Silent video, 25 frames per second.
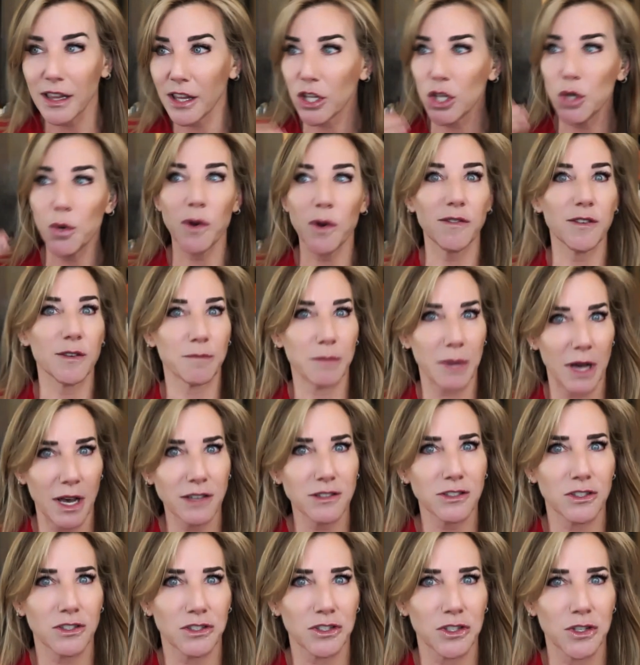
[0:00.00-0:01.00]
Like you have
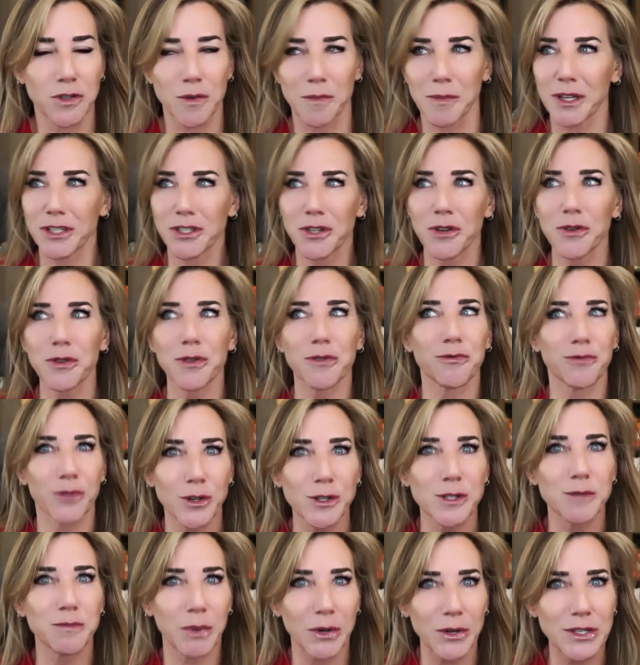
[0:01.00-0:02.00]
imposter syndrome because you're the
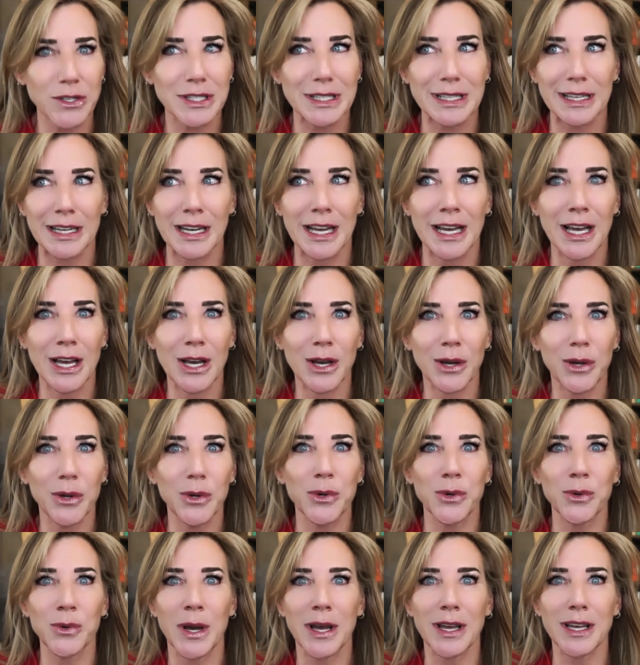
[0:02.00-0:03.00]
first person
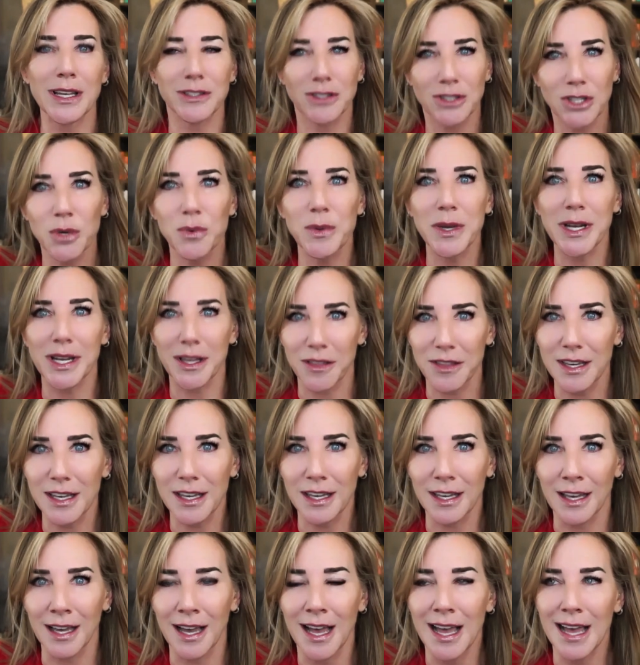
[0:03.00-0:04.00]
who is doing a
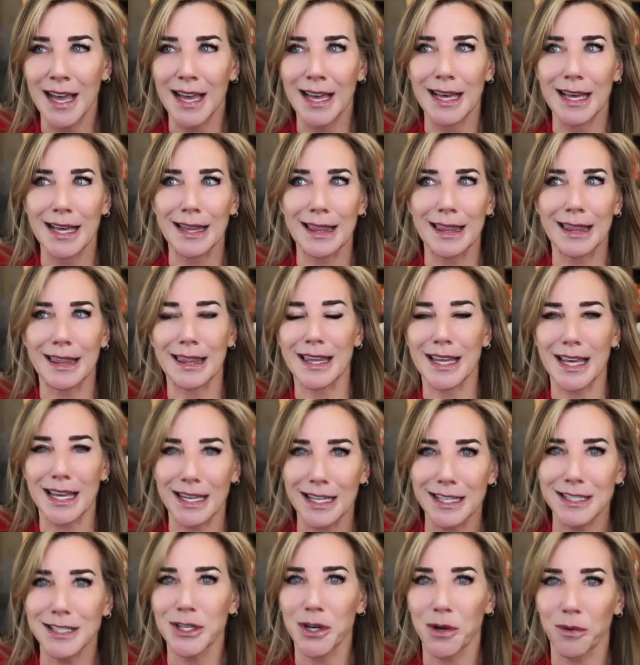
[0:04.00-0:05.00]
thing
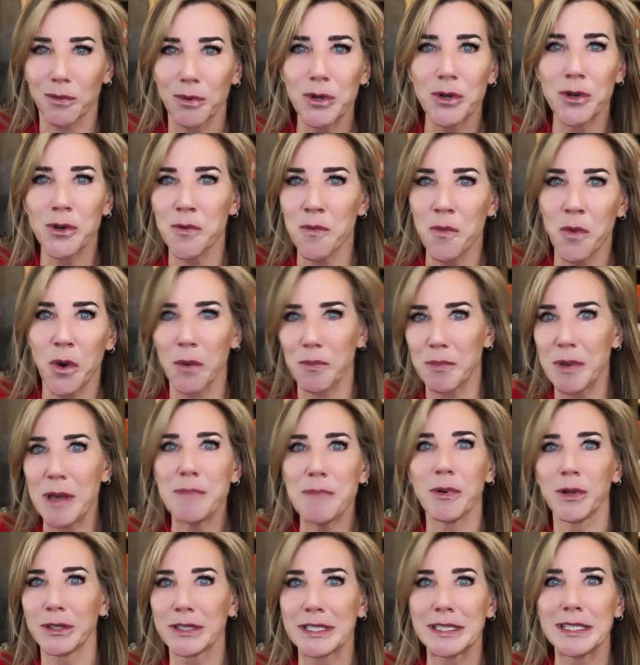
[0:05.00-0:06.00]
that is in a room where
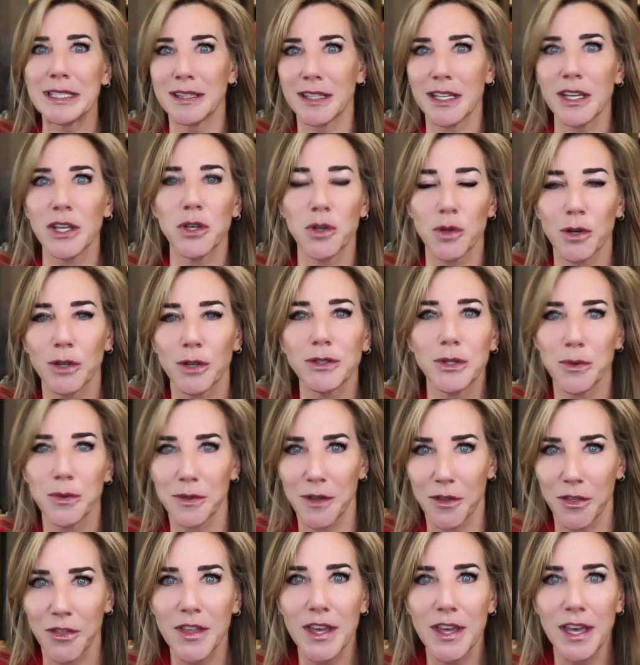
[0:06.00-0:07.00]
people didn't think you could do
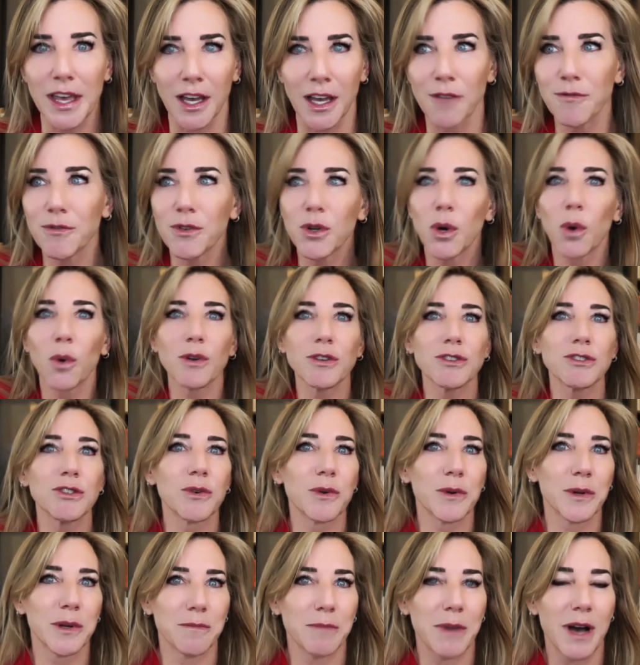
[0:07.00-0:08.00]
the thing. Of course
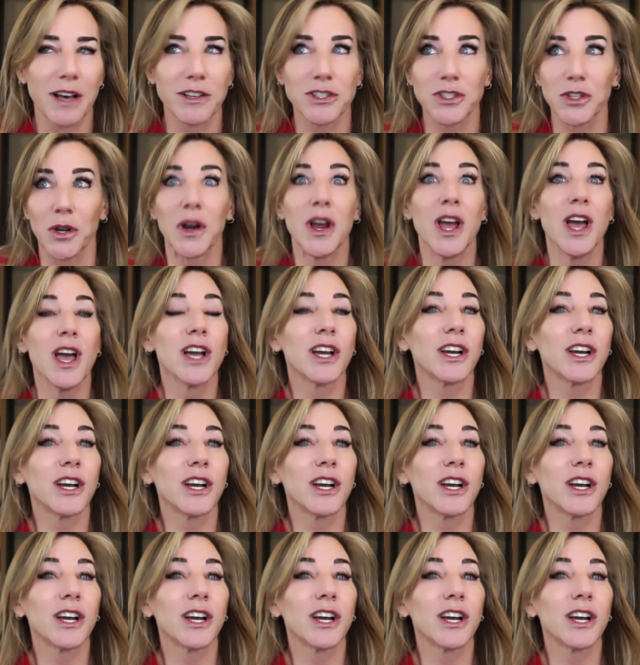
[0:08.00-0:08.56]
you're an imposter.